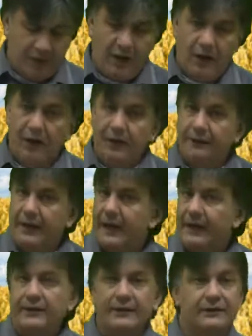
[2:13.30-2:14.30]
Uh,
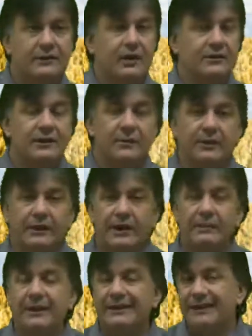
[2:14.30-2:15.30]
that ending stocks number
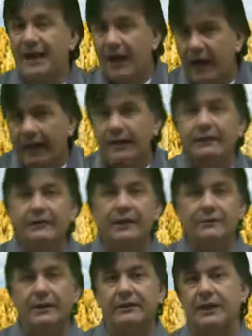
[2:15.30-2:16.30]
came in at the high end of
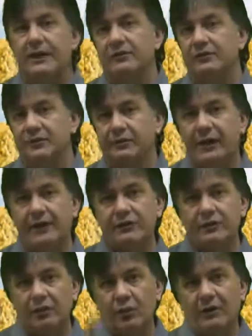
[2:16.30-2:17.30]
expectations. The range
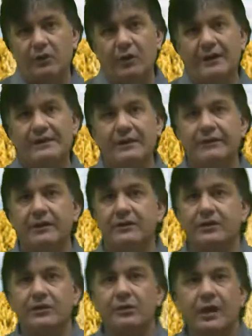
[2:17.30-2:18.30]
was 127 to
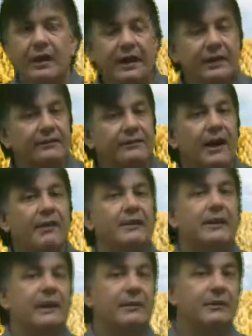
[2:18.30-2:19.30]
285,
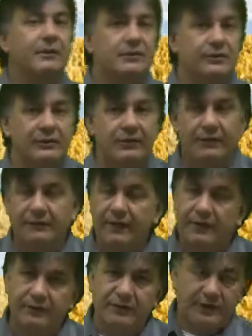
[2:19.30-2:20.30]
and it came in at
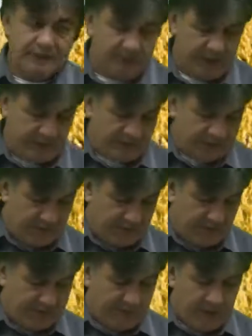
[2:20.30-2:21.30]
275. So that's a bearish
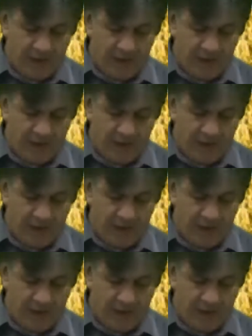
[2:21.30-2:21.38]
number.